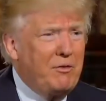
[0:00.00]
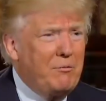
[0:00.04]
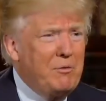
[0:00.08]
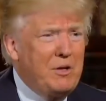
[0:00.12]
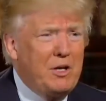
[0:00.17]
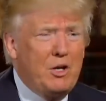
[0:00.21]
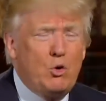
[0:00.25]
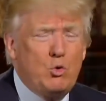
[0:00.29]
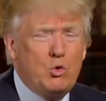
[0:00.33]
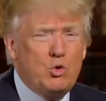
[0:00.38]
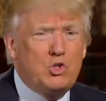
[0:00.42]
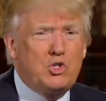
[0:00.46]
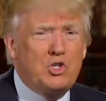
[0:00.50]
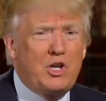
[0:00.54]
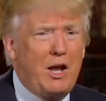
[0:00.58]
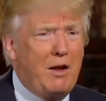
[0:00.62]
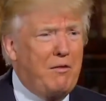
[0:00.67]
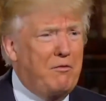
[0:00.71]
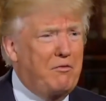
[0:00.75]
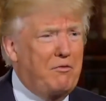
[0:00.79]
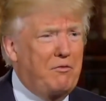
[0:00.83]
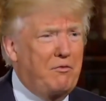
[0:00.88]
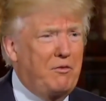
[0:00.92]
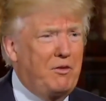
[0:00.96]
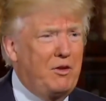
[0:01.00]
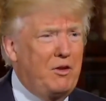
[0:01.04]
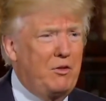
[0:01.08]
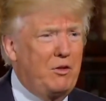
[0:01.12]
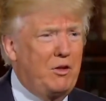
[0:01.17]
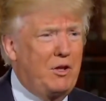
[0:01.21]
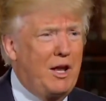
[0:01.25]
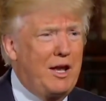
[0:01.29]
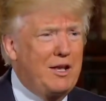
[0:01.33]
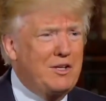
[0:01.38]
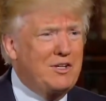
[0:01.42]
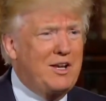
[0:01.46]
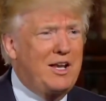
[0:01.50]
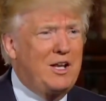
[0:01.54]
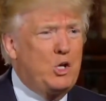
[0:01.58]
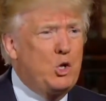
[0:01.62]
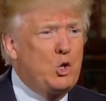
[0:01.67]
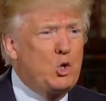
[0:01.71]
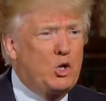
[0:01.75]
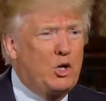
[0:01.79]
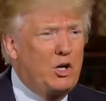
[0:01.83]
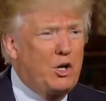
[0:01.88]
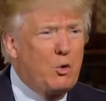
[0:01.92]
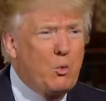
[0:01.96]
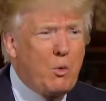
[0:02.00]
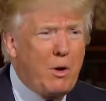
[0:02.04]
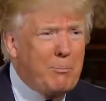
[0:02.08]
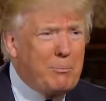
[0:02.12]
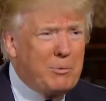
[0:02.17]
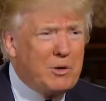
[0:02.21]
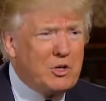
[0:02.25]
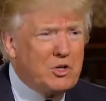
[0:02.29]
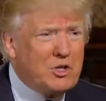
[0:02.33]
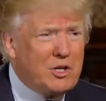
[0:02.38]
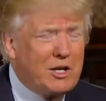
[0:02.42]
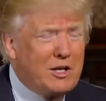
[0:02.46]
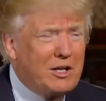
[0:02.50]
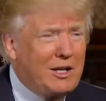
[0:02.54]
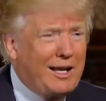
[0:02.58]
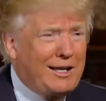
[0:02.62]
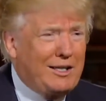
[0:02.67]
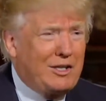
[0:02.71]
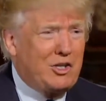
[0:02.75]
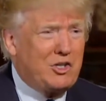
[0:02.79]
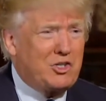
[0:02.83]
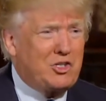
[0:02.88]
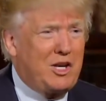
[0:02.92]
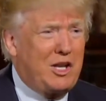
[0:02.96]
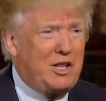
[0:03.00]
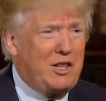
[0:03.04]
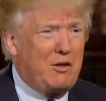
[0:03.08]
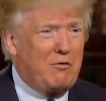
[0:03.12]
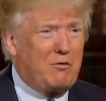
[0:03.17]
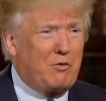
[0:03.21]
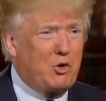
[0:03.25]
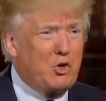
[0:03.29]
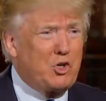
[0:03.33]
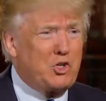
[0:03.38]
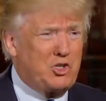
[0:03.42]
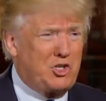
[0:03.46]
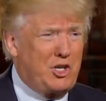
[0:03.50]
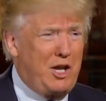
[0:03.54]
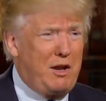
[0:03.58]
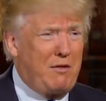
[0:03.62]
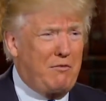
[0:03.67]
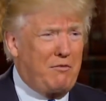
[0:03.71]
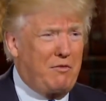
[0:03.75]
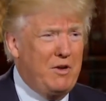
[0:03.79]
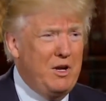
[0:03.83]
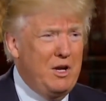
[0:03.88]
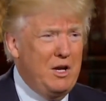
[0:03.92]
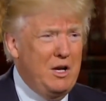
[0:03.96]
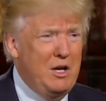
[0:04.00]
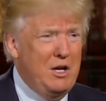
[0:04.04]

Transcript: I mean, who's safe? You know, the guy's got nuclear weapons. I'd like to say they're very safe.